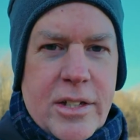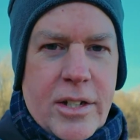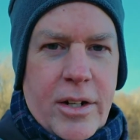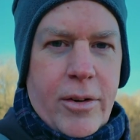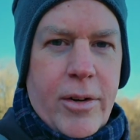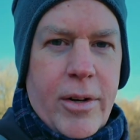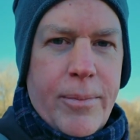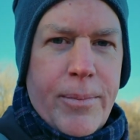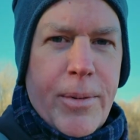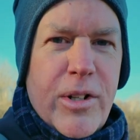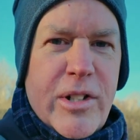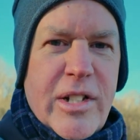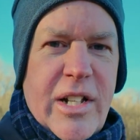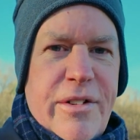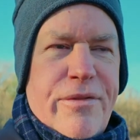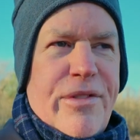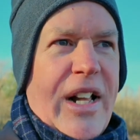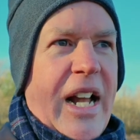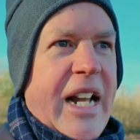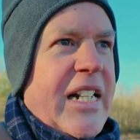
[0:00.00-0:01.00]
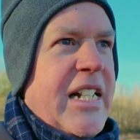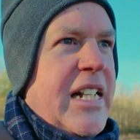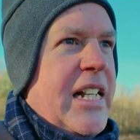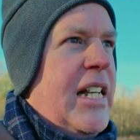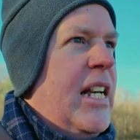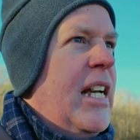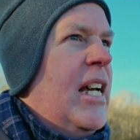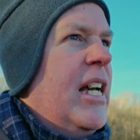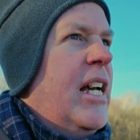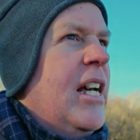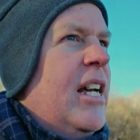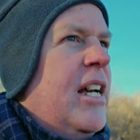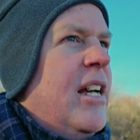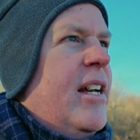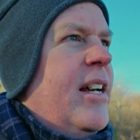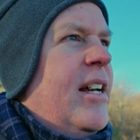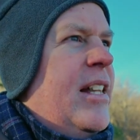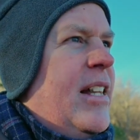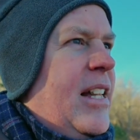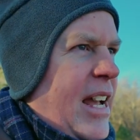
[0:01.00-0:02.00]
So birds in flight,
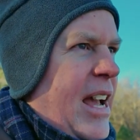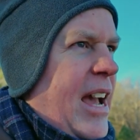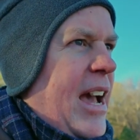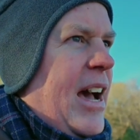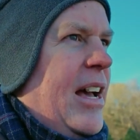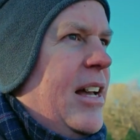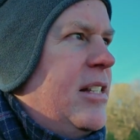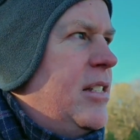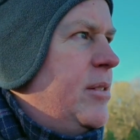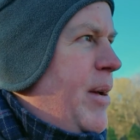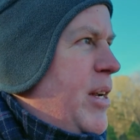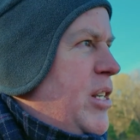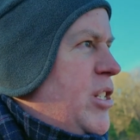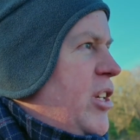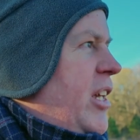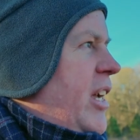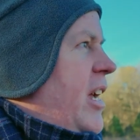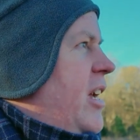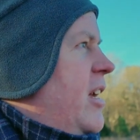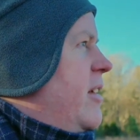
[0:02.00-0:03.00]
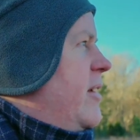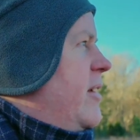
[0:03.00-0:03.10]
yeah, especially,